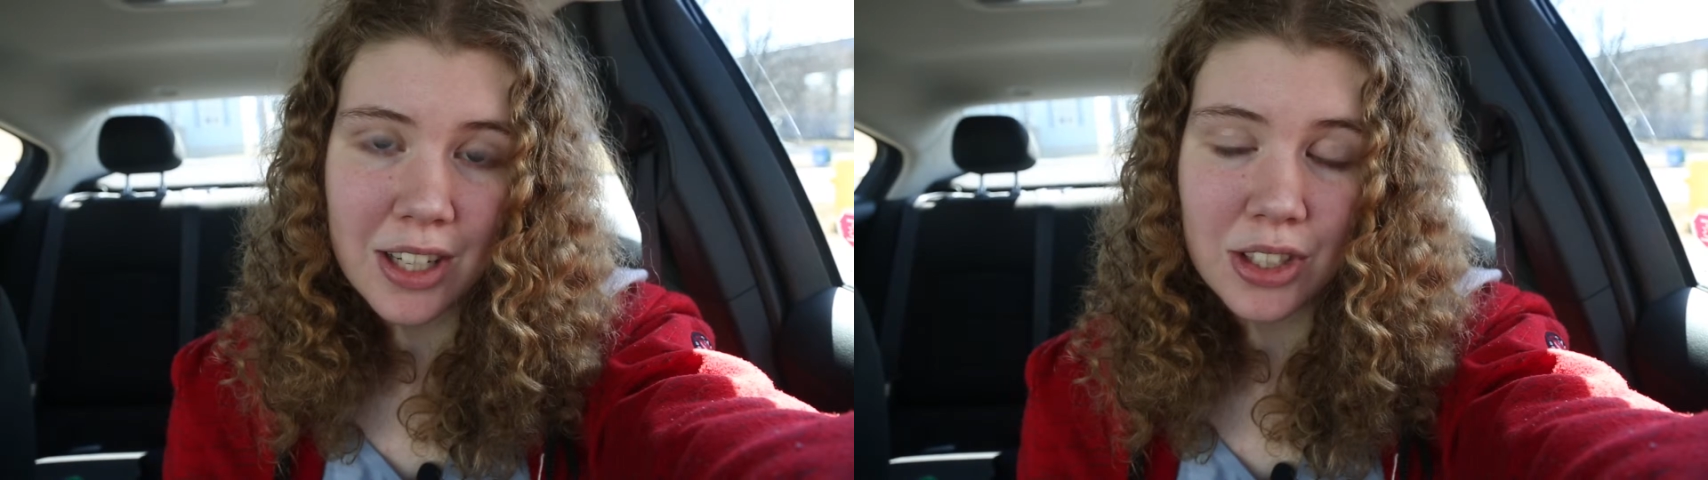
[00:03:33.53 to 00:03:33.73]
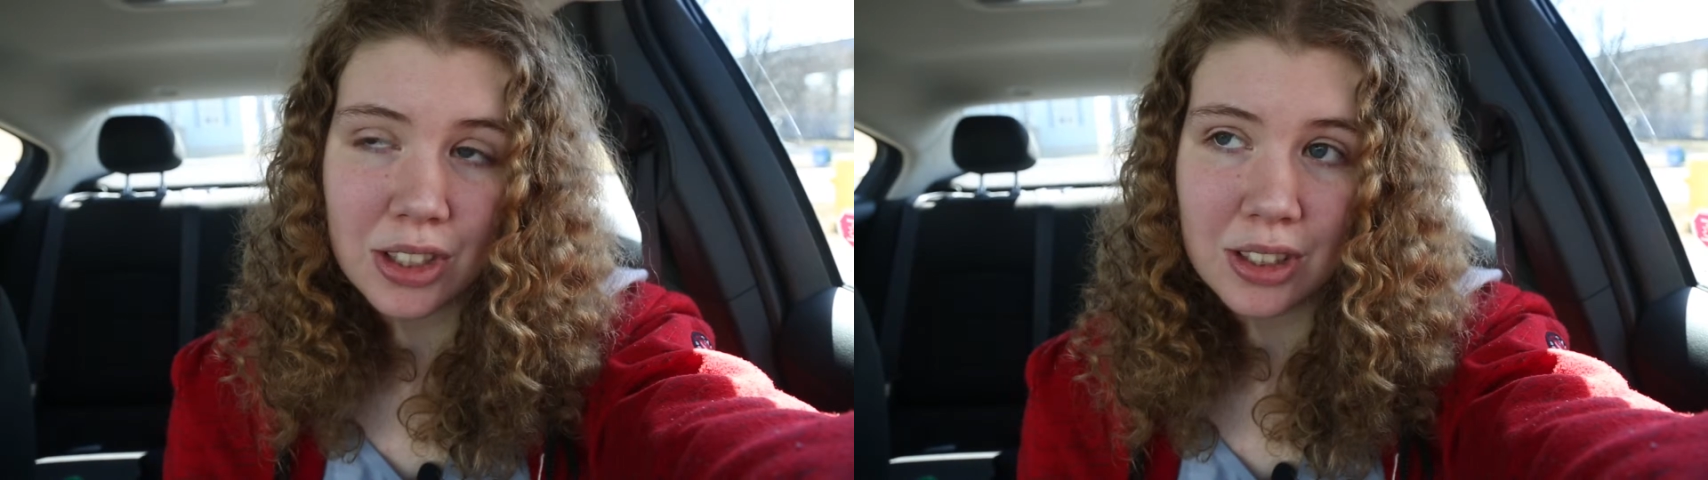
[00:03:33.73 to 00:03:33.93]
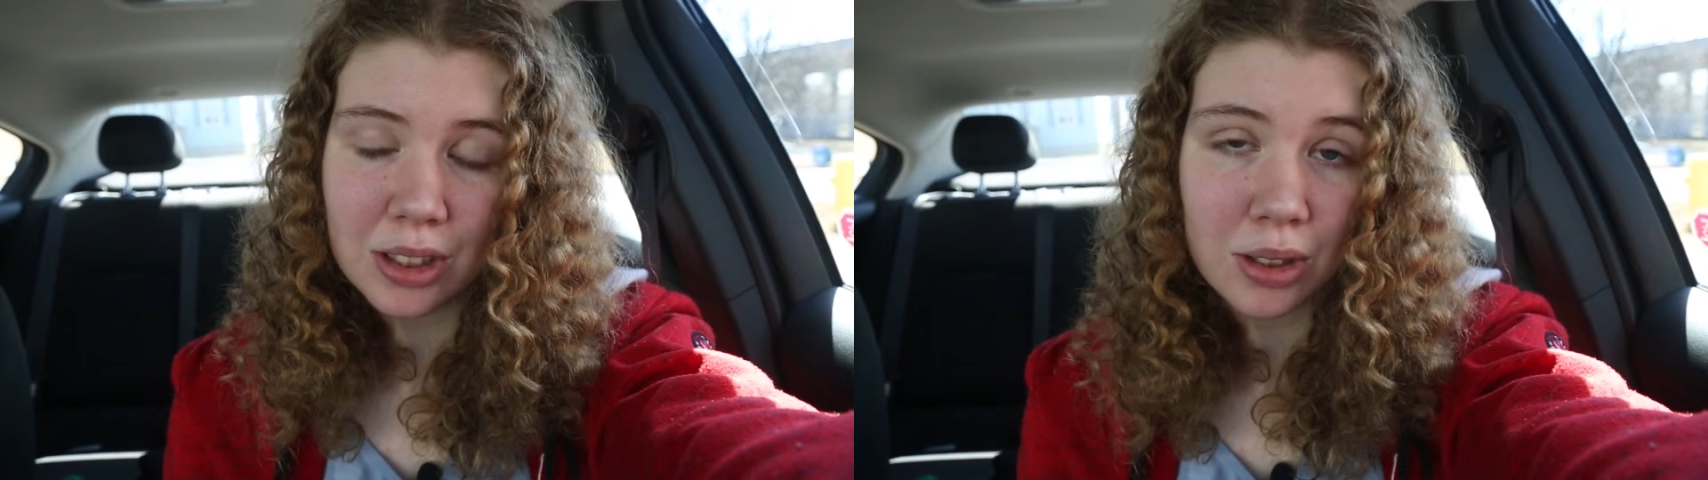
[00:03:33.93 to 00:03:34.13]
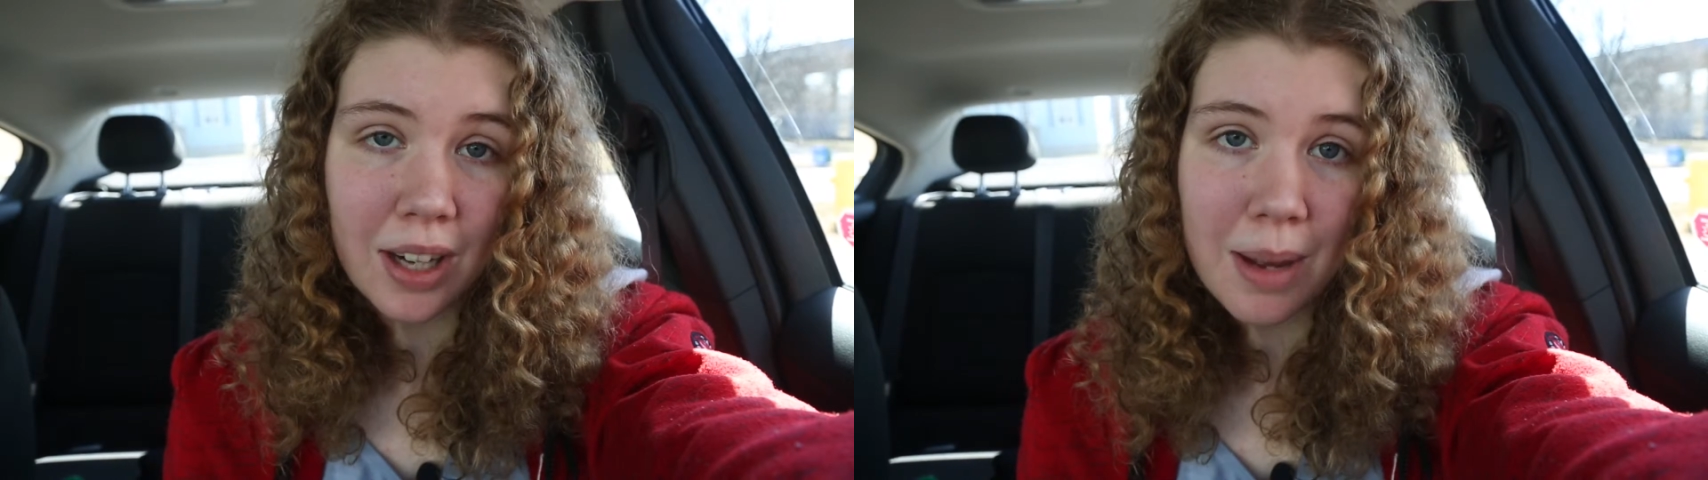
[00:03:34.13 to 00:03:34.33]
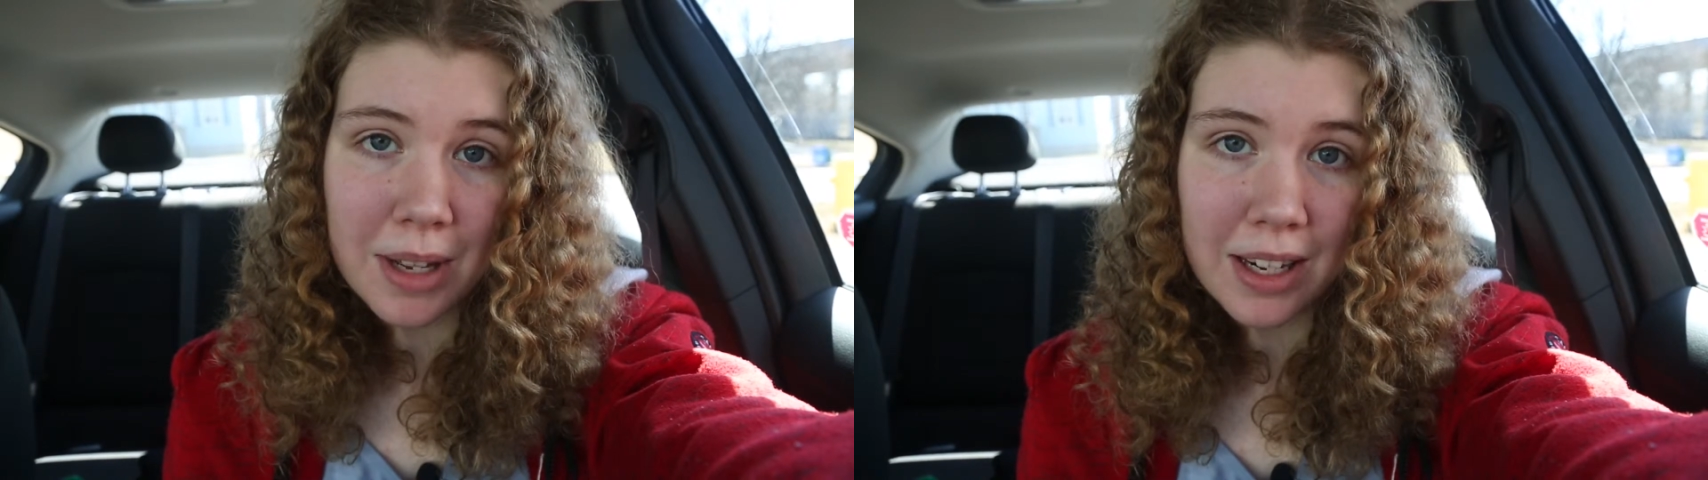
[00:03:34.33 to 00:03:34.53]
and just
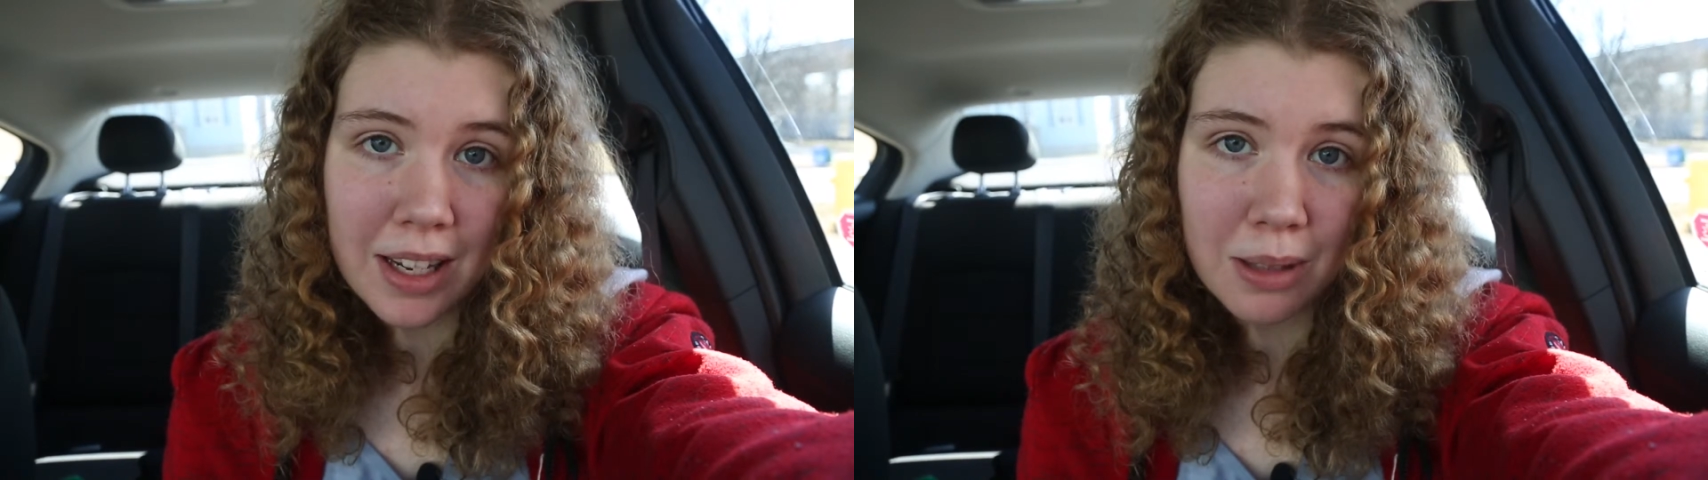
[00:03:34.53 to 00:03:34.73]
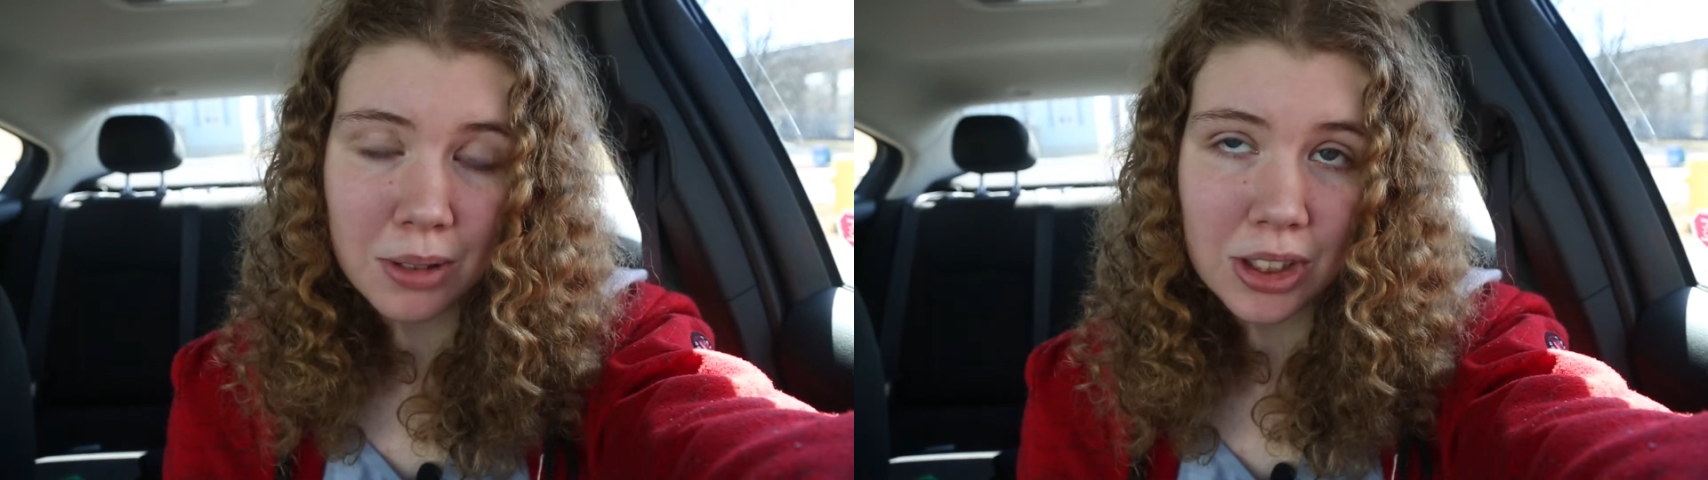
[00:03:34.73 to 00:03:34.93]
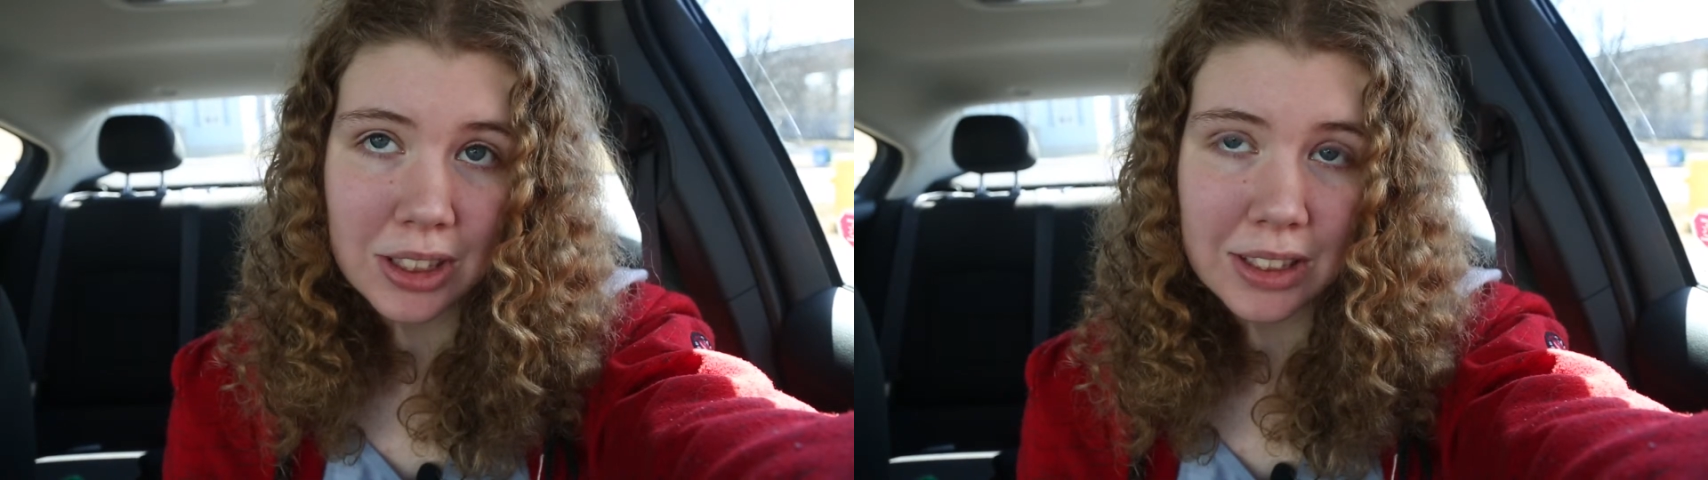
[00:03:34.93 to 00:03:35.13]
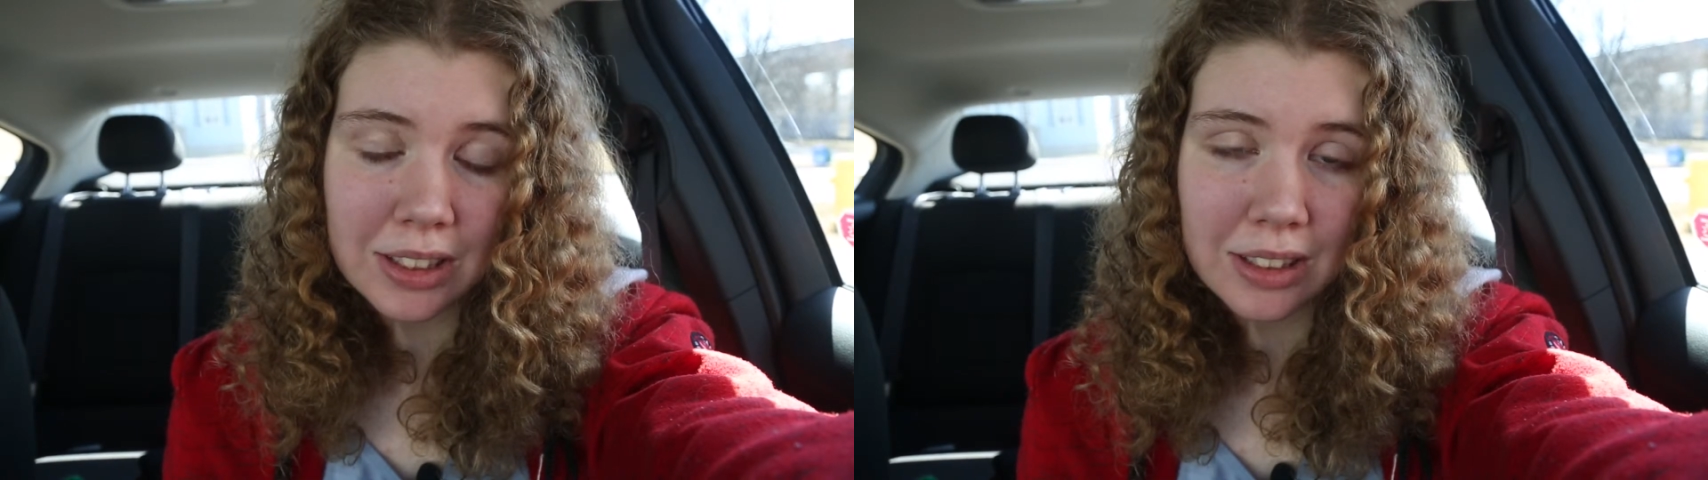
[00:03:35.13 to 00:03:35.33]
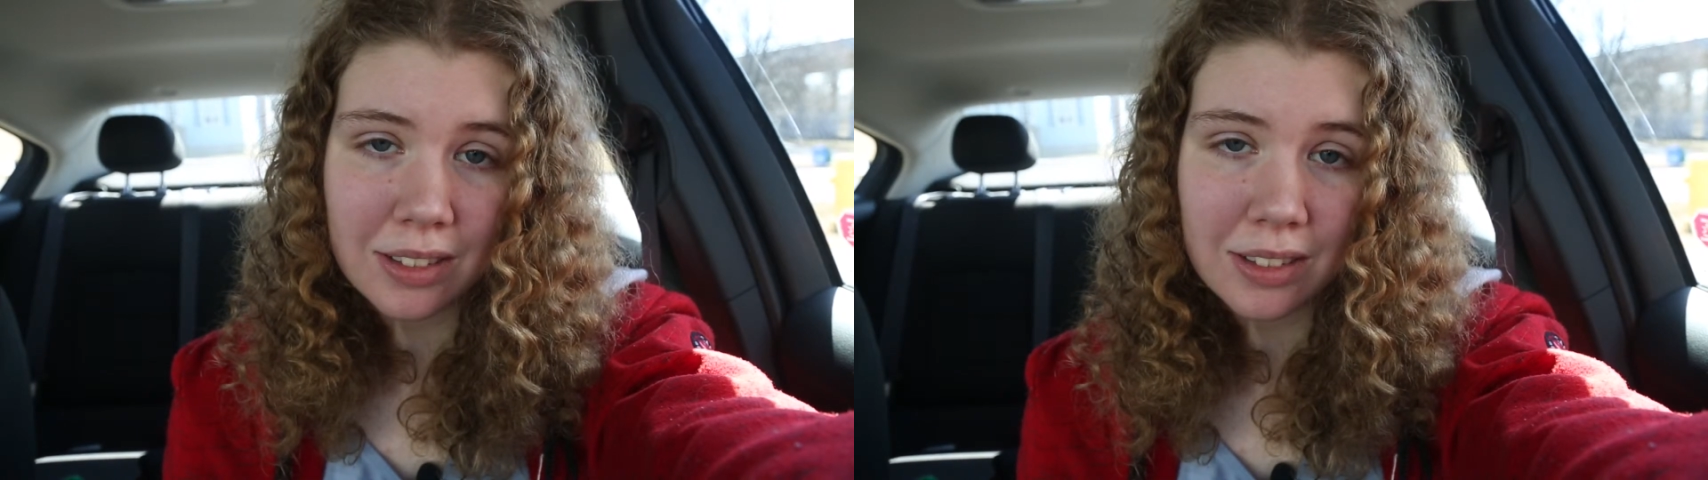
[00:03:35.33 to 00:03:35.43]
describe it, and it was just